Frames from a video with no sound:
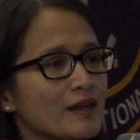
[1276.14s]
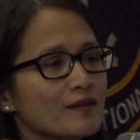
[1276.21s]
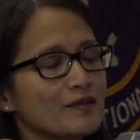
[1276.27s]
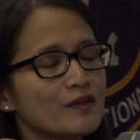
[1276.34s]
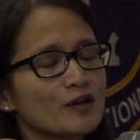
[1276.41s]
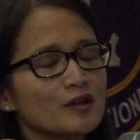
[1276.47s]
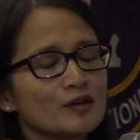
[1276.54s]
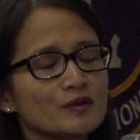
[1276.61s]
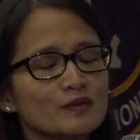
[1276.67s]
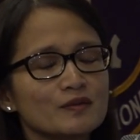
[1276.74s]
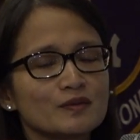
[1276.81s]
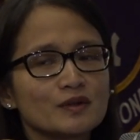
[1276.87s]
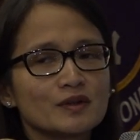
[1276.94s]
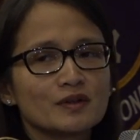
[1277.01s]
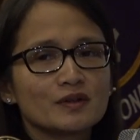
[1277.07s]
the,
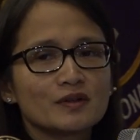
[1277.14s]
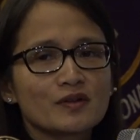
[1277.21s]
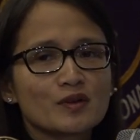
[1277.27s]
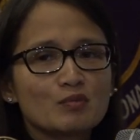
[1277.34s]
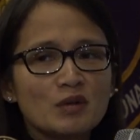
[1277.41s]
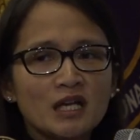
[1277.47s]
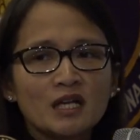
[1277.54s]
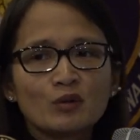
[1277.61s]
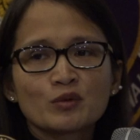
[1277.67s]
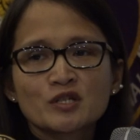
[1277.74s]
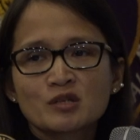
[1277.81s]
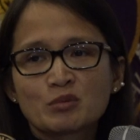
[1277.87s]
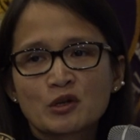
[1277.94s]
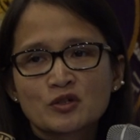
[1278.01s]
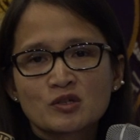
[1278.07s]
the meeting was
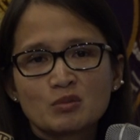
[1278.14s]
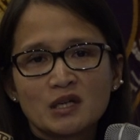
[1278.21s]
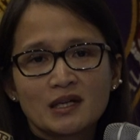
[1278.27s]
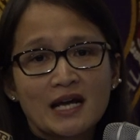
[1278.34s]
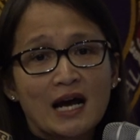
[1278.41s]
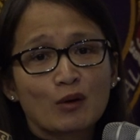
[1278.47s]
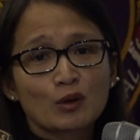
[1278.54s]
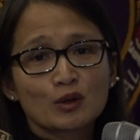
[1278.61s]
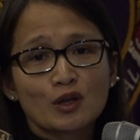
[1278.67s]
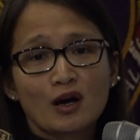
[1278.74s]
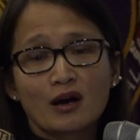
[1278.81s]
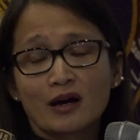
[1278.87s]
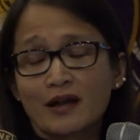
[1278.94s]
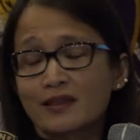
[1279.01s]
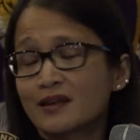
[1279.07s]
supposed to be an hour
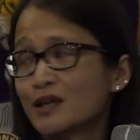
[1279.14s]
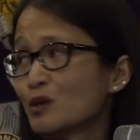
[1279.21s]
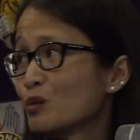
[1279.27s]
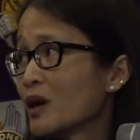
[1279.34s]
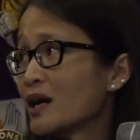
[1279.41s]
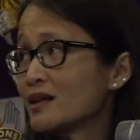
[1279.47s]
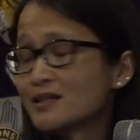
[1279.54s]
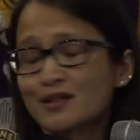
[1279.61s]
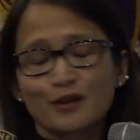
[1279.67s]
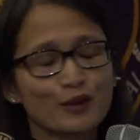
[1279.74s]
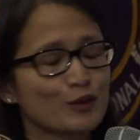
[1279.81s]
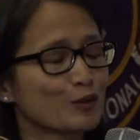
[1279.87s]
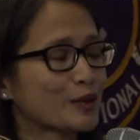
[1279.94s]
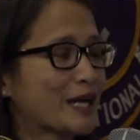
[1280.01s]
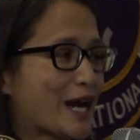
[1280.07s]
long. I think it went
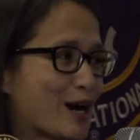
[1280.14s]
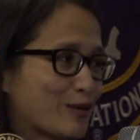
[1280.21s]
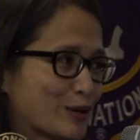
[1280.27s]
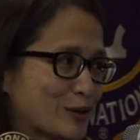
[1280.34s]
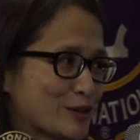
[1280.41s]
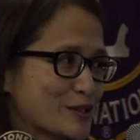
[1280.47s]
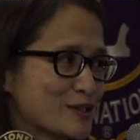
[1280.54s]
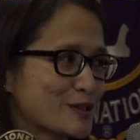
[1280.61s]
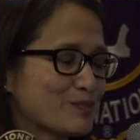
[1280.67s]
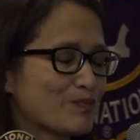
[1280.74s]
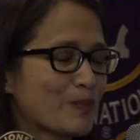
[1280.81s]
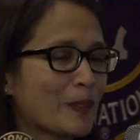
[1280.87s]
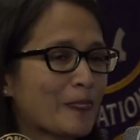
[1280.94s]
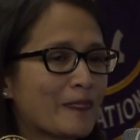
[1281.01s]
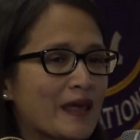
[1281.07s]
three hours.
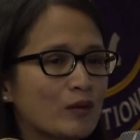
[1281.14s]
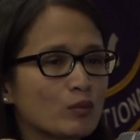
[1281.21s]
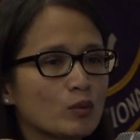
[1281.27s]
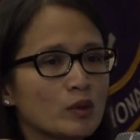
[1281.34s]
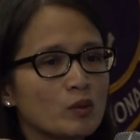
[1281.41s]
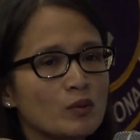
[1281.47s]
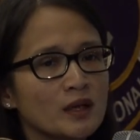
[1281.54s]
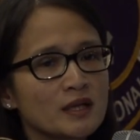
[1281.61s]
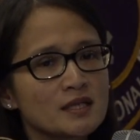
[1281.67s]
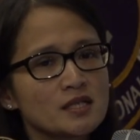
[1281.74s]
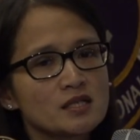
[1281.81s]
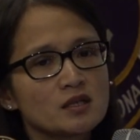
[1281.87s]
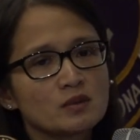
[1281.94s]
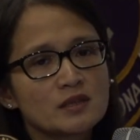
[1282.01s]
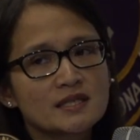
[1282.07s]
And what we wanted to
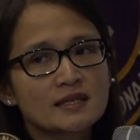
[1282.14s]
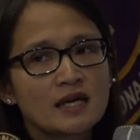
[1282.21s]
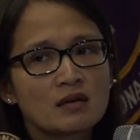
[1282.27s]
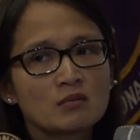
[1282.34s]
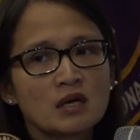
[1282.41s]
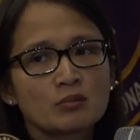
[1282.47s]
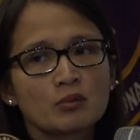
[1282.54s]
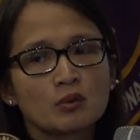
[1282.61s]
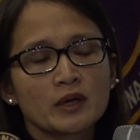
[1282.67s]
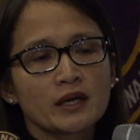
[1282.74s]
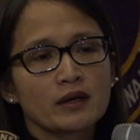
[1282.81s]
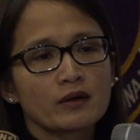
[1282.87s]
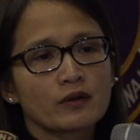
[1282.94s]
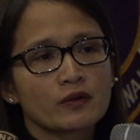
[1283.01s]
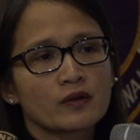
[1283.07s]
do was come up
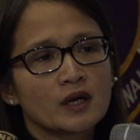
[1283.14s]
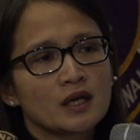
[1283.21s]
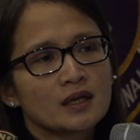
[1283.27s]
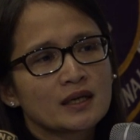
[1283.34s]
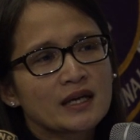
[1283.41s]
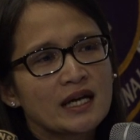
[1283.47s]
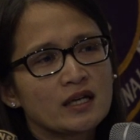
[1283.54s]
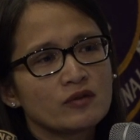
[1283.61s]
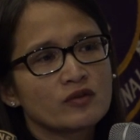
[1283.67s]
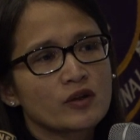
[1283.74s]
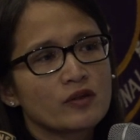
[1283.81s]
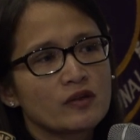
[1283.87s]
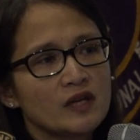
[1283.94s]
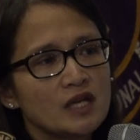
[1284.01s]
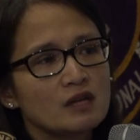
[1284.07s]
with kind of a
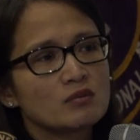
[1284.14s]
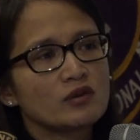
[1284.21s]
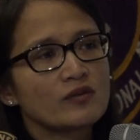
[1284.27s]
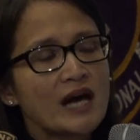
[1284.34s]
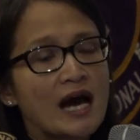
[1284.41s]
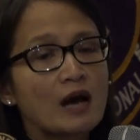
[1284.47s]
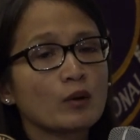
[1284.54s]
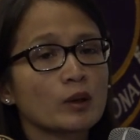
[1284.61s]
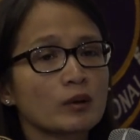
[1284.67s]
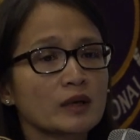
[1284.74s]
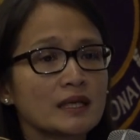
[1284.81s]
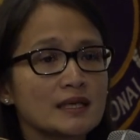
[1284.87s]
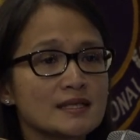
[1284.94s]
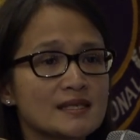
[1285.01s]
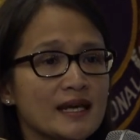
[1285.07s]
theme of how we were
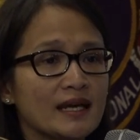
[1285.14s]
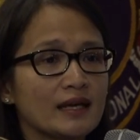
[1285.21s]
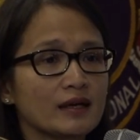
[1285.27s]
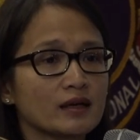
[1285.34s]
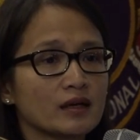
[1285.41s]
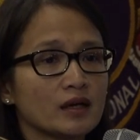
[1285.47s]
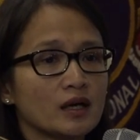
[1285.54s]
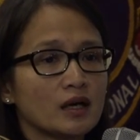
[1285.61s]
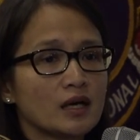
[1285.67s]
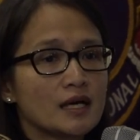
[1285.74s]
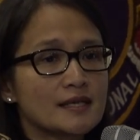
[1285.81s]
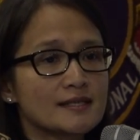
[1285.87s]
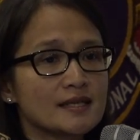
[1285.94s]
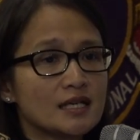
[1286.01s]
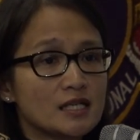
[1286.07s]
going to take
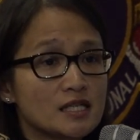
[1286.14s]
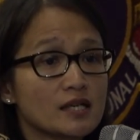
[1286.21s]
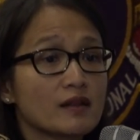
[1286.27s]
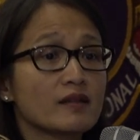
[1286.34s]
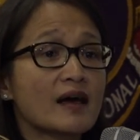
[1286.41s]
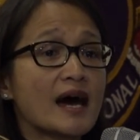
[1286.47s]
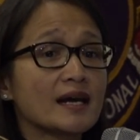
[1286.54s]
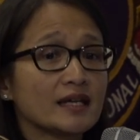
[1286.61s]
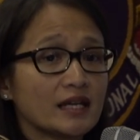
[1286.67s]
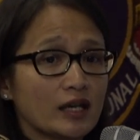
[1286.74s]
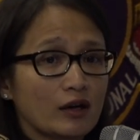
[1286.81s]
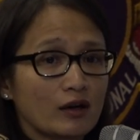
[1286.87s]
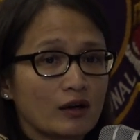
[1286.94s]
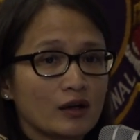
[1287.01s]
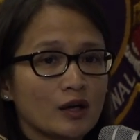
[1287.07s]
us into that
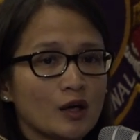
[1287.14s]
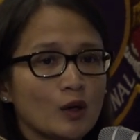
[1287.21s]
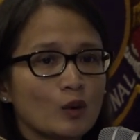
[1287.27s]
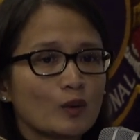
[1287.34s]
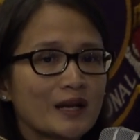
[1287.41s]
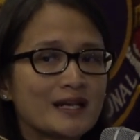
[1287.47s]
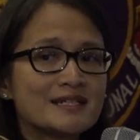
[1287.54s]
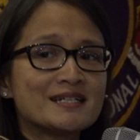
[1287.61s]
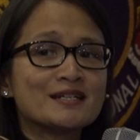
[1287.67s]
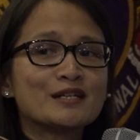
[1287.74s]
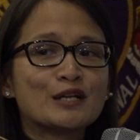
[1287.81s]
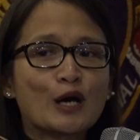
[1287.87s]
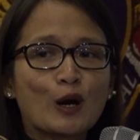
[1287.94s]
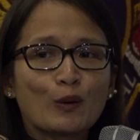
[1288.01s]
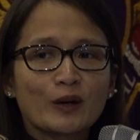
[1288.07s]
year. What I didn't
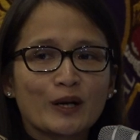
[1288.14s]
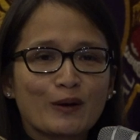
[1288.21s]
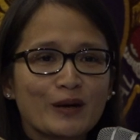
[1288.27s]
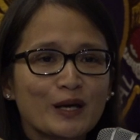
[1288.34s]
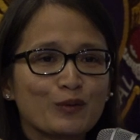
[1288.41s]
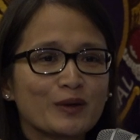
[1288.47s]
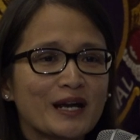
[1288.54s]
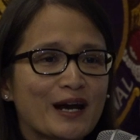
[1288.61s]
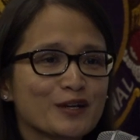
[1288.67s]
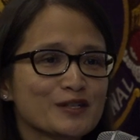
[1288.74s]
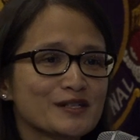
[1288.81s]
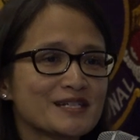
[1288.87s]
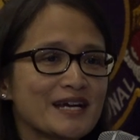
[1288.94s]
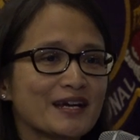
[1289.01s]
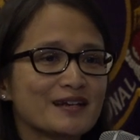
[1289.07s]
know, it, it would
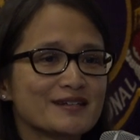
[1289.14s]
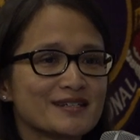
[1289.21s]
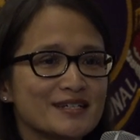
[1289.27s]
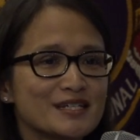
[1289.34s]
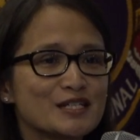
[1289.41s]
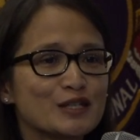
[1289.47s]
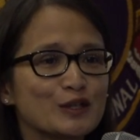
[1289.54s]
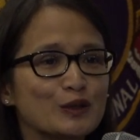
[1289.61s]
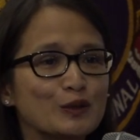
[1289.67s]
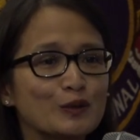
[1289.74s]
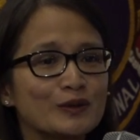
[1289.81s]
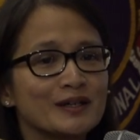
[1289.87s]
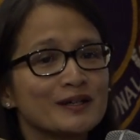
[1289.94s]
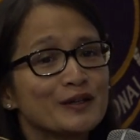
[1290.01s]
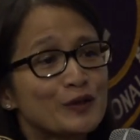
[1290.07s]
actually take us
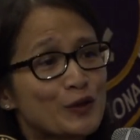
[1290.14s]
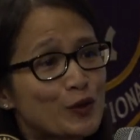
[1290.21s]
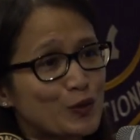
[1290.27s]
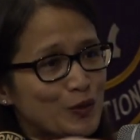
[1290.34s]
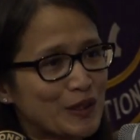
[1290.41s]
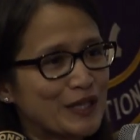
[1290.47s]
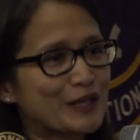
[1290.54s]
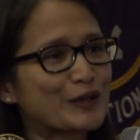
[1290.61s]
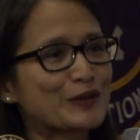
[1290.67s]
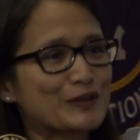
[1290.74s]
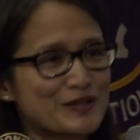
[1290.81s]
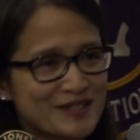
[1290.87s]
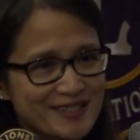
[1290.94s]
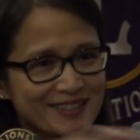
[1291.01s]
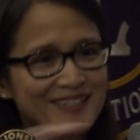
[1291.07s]
into three
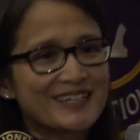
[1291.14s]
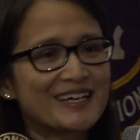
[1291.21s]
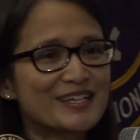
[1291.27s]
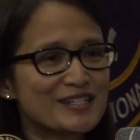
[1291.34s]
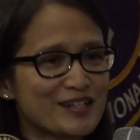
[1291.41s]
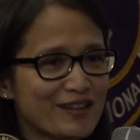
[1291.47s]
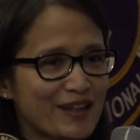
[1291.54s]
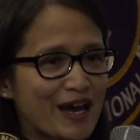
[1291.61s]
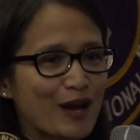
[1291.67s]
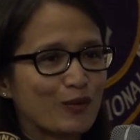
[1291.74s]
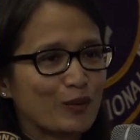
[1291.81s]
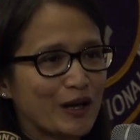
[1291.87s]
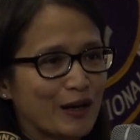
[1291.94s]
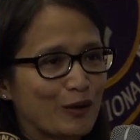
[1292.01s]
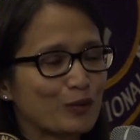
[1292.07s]
years into that
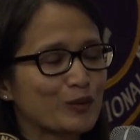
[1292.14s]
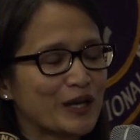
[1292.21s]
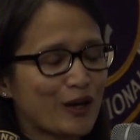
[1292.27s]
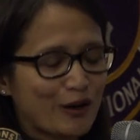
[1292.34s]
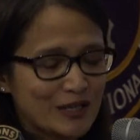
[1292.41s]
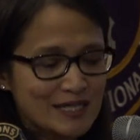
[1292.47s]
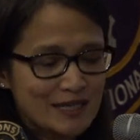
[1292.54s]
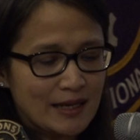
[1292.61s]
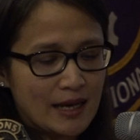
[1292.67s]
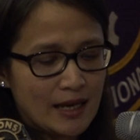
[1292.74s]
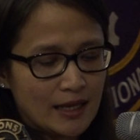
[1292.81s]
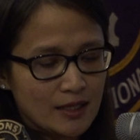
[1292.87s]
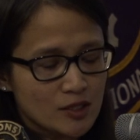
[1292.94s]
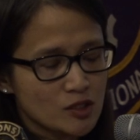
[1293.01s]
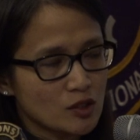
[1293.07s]
where we are
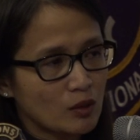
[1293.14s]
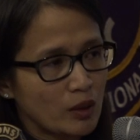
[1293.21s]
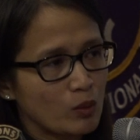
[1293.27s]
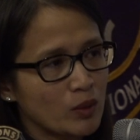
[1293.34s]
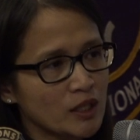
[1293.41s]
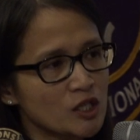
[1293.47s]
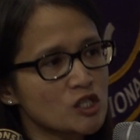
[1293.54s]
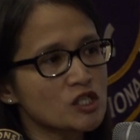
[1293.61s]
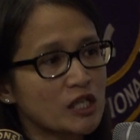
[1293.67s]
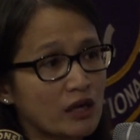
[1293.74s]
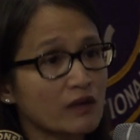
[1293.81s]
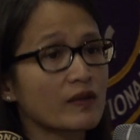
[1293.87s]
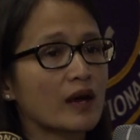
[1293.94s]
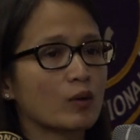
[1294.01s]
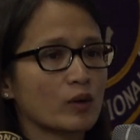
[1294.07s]
today. So I want to
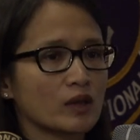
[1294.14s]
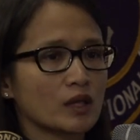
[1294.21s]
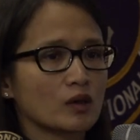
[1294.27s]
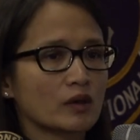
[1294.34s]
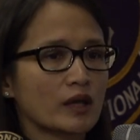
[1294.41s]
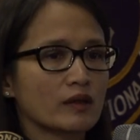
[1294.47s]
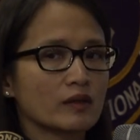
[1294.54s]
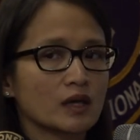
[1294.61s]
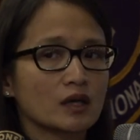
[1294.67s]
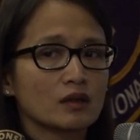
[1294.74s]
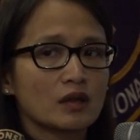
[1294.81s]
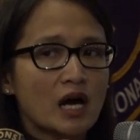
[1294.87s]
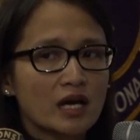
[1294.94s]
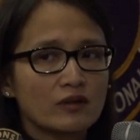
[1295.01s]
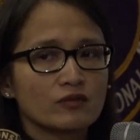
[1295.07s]
share that with you, and I think a
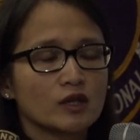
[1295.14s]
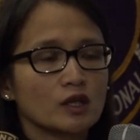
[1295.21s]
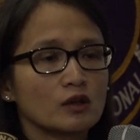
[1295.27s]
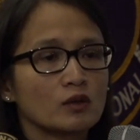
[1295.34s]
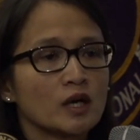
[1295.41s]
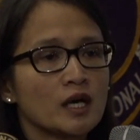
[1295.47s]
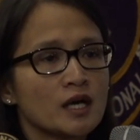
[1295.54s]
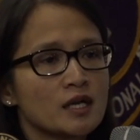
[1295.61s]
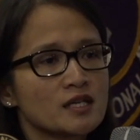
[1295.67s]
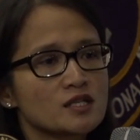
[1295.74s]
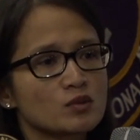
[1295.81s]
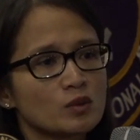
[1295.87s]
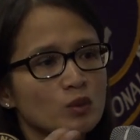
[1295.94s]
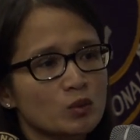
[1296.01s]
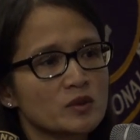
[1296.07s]
lot of you, this
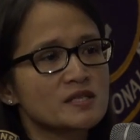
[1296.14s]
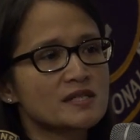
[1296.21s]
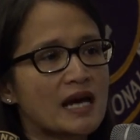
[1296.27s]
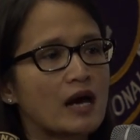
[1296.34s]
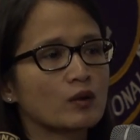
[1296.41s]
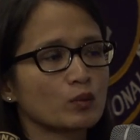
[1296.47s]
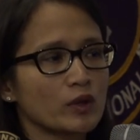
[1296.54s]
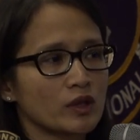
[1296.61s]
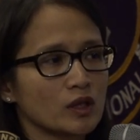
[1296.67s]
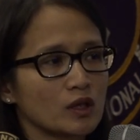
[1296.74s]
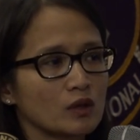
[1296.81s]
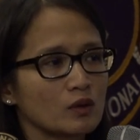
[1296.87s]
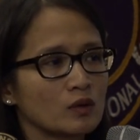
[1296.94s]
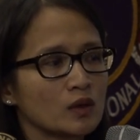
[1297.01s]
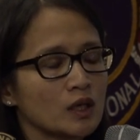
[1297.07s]
will resound with
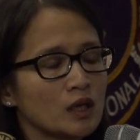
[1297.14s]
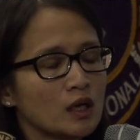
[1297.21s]
you.